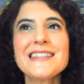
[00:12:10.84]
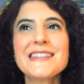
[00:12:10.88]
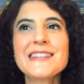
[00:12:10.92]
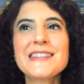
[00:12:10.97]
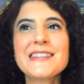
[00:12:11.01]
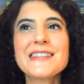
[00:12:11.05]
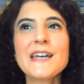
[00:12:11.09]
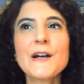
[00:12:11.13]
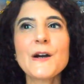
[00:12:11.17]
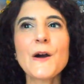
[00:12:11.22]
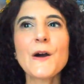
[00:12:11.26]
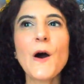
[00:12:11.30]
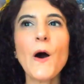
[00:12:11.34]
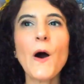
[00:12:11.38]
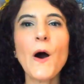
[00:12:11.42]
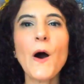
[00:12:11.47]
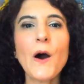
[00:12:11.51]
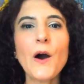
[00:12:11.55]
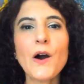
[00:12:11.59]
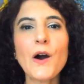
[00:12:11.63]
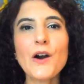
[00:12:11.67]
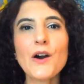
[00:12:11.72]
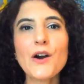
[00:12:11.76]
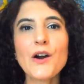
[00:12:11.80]
there
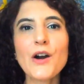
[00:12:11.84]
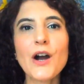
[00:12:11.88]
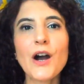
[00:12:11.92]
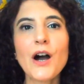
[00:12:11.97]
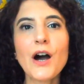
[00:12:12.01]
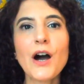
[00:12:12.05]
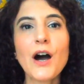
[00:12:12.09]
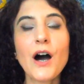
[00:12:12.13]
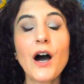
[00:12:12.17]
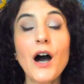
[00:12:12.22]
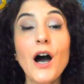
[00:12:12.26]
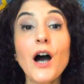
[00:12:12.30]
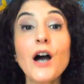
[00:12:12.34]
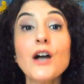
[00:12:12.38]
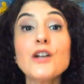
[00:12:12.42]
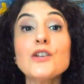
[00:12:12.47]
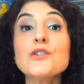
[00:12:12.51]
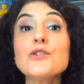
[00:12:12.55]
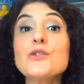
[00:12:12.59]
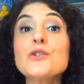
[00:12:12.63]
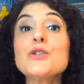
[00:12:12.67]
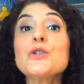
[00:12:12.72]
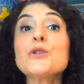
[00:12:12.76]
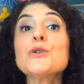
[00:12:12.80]
are
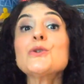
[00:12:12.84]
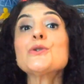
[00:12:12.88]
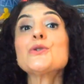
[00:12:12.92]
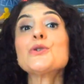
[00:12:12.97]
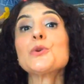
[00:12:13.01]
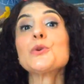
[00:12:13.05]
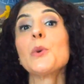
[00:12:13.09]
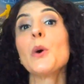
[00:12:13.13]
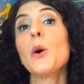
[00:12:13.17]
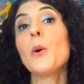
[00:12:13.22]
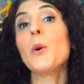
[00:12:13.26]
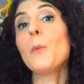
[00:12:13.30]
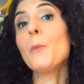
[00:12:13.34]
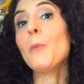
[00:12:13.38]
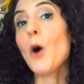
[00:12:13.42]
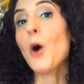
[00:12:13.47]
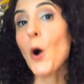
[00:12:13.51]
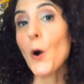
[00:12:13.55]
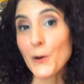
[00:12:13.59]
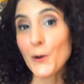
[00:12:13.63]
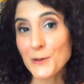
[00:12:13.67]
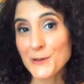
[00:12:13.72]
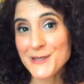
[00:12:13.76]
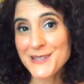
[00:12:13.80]
unusual
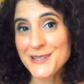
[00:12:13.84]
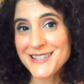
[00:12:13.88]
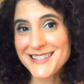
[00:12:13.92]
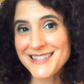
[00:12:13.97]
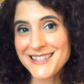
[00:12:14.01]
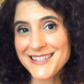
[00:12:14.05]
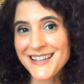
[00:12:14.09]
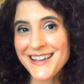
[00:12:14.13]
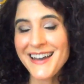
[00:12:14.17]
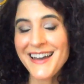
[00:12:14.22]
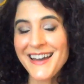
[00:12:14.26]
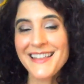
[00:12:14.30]
parts